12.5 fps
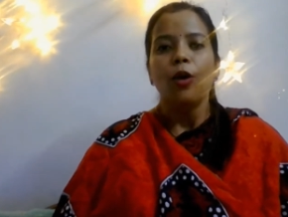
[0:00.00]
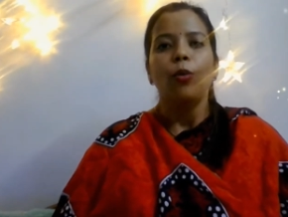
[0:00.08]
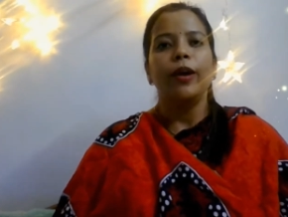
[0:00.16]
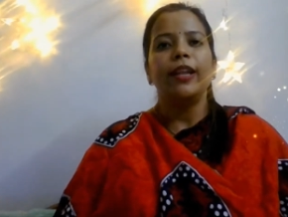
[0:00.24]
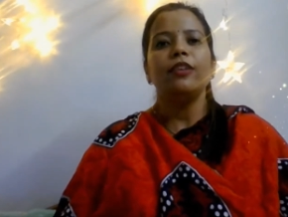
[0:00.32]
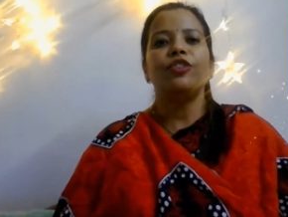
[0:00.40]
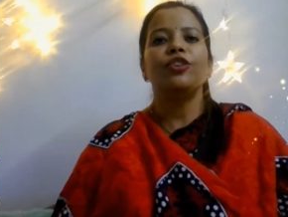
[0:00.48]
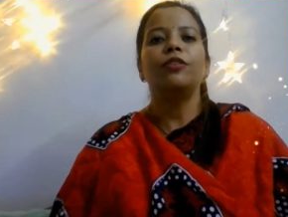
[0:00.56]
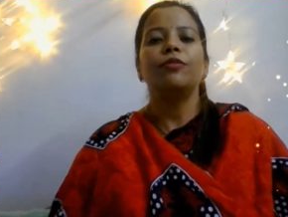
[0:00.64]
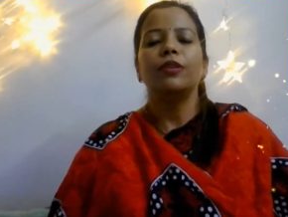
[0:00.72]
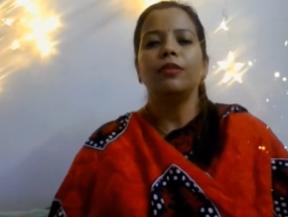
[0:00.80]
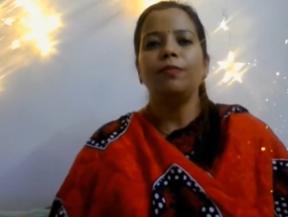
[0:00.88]
Well,
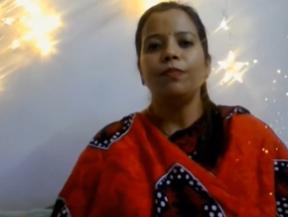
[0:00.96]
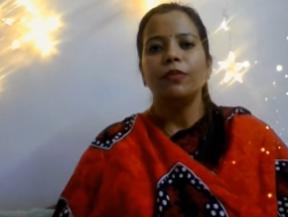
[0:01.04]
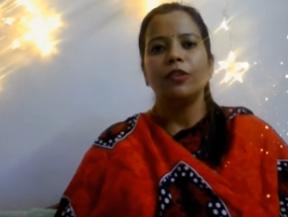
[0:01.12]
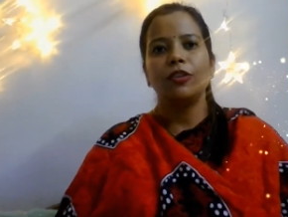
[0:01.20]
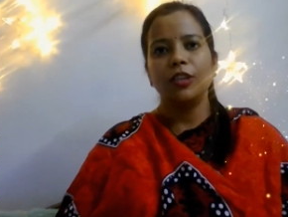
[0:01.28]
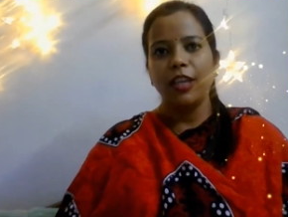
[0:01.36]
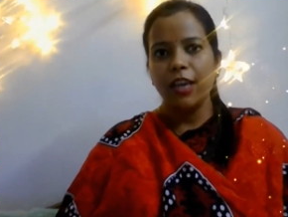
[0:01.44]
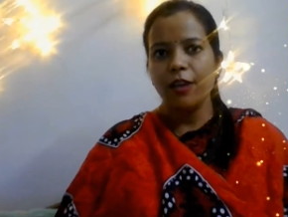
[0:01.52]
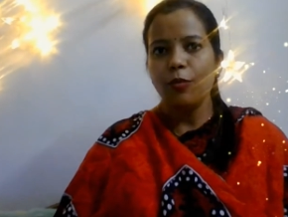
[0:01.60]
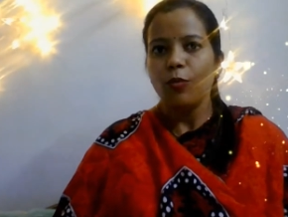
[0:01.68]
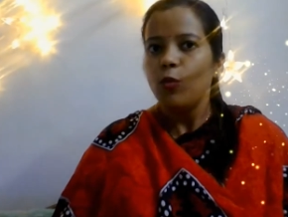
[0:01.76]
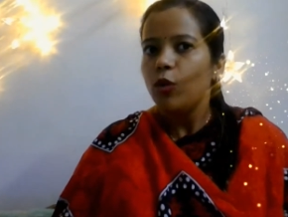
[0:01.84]
children,
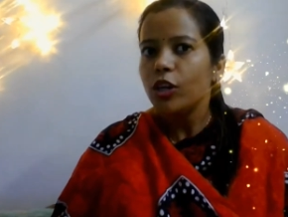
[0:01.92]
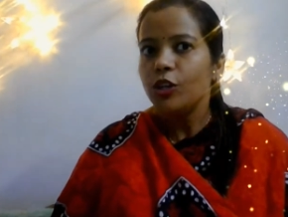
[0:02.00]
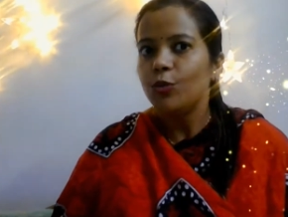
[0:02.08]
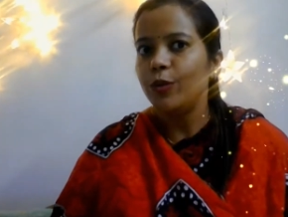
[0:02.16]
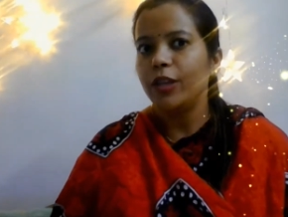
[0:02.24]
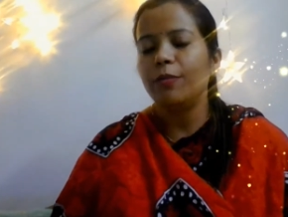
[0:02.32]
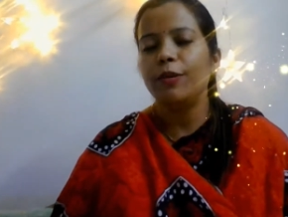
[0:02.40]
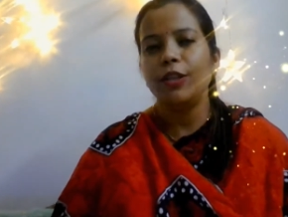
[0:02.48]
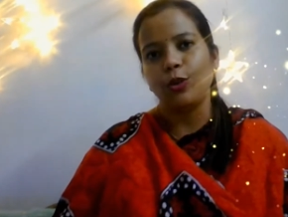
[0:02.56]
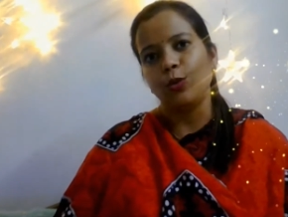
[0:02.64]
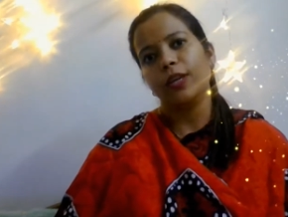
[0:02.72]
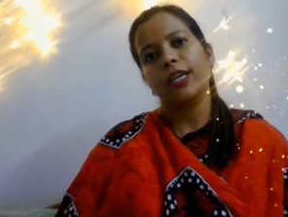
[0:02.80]
today what we'll
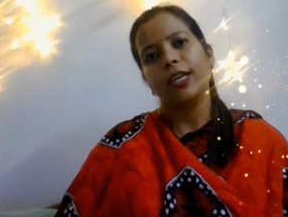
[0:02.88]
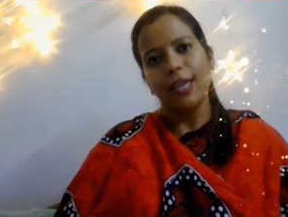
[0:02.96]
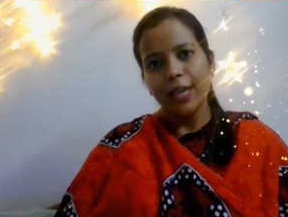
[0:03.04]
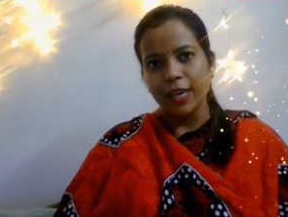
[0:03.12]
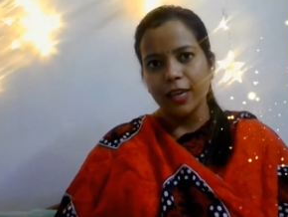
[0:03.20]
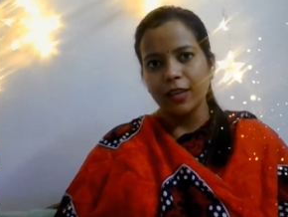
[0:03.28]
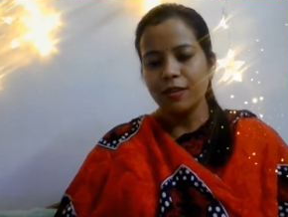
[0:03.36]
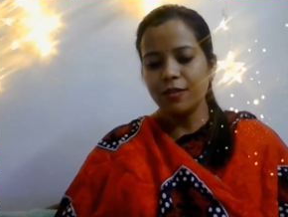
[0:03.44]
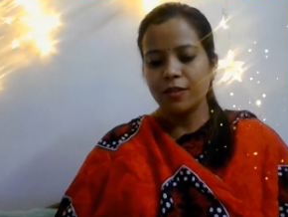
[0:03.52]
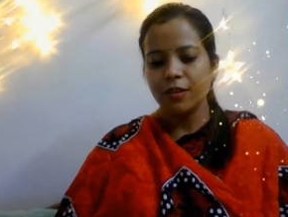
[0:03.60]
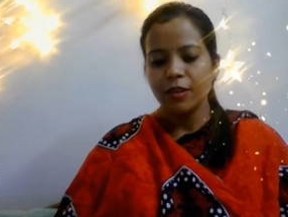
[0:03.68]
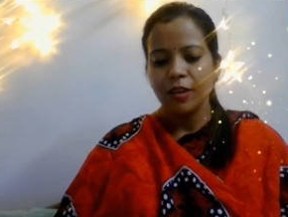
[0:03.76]
be doing
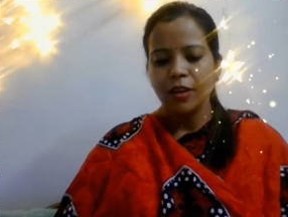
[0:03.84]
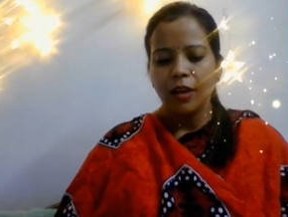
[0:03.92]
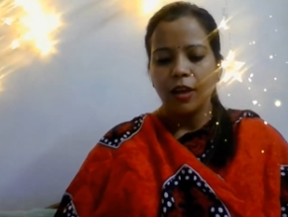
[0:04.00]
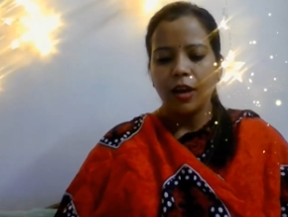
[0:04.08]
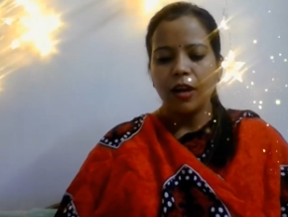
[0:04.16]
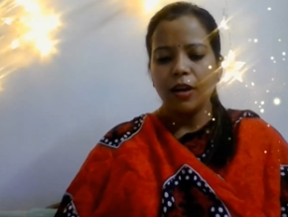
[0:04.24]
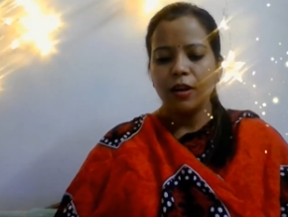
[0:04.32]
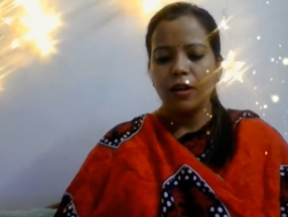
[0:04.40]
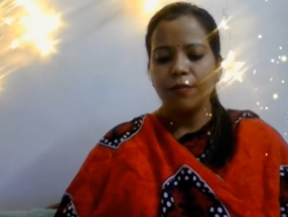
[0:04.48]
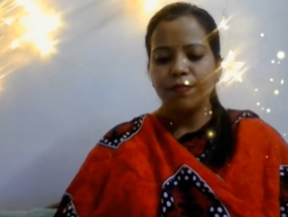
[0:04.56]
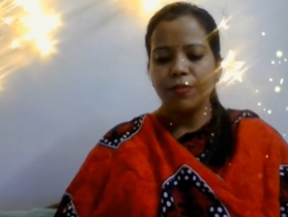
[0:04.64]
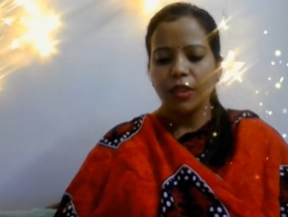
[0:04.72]
is
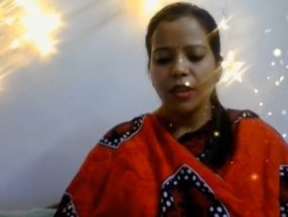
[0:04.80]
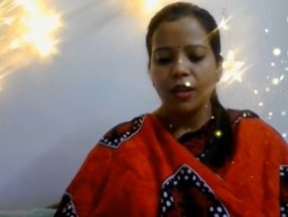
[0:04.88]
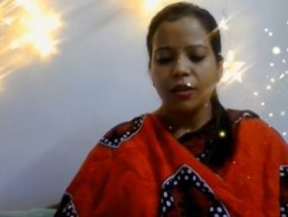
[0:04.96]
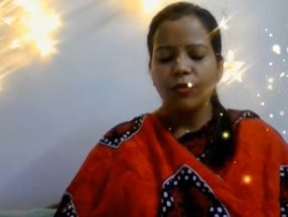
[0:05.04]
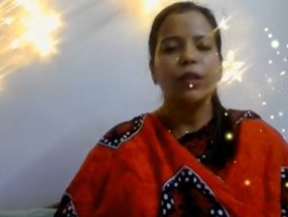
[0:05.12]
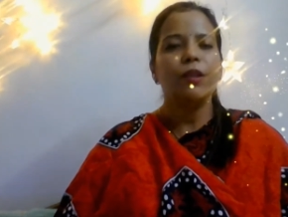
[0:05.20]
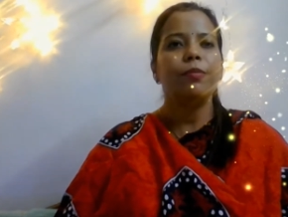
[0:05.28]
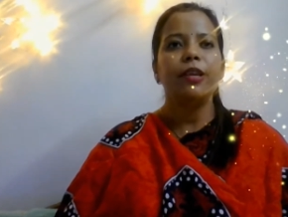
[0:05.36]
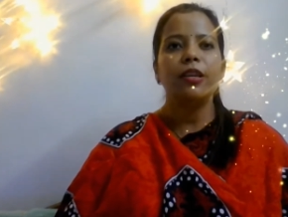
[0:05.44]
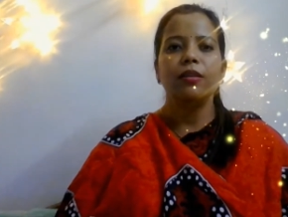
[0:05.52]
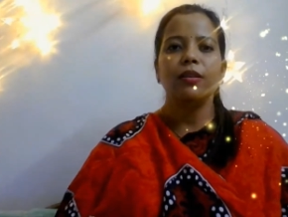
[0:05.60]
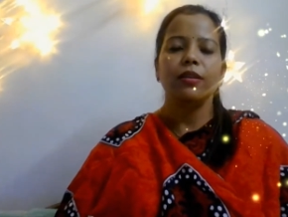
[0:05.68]
we'll
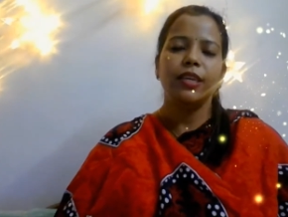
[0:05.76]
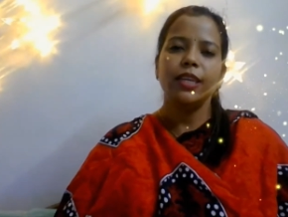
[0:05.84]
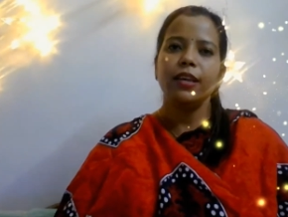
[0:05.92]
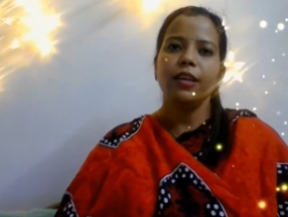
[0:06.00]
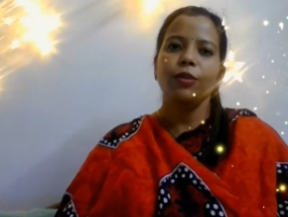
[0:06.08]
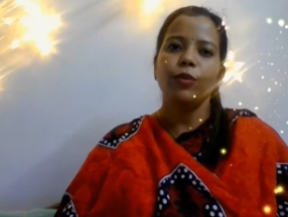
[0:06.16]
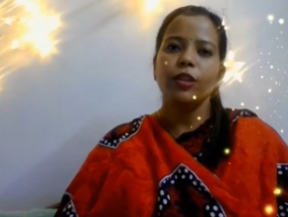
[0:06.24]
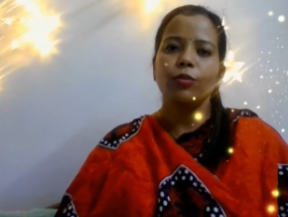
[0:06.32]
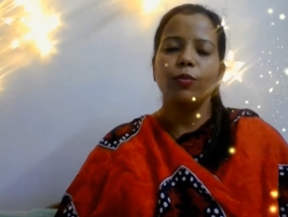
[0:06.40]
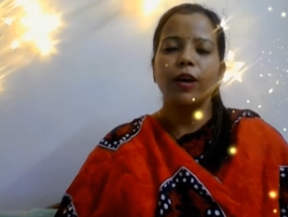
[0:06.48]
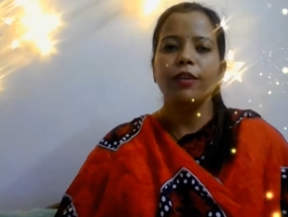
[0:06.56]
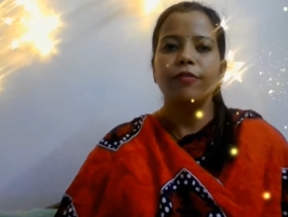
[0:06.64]
be dealing with
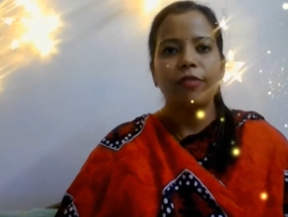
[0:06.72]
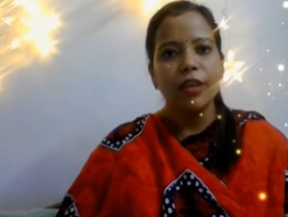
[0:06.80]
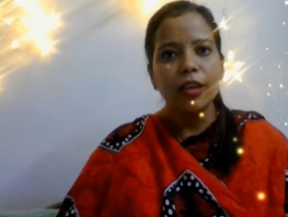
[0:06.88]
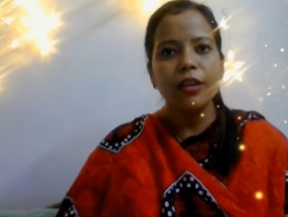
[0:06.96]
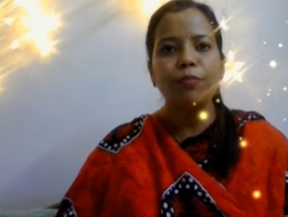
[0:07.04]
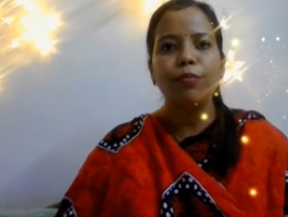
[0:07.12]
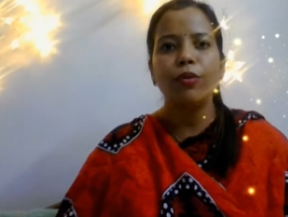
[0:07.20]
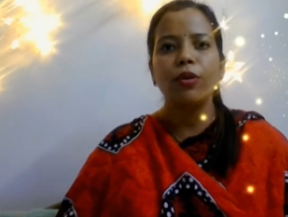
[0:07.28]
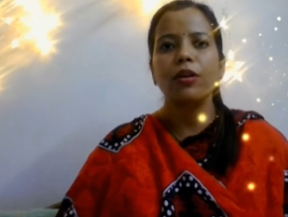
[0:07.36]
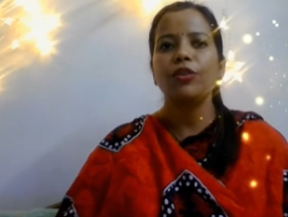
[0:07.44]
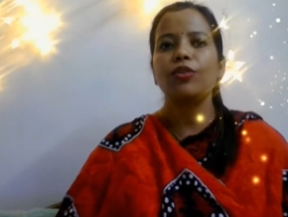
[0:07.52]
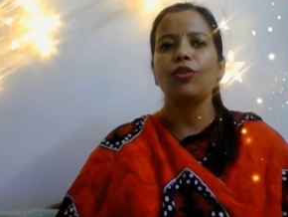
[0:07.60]
one very
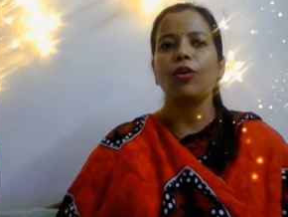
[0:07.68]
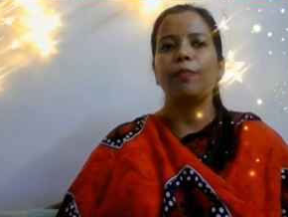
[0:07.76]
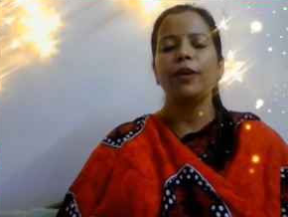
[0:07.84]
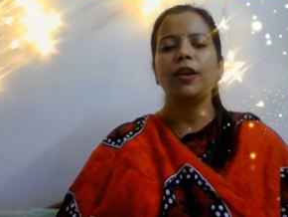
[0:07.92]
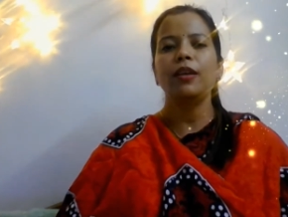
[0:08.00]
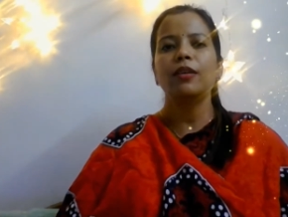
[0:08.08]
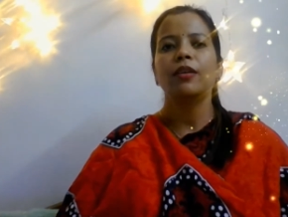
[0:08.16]
important topic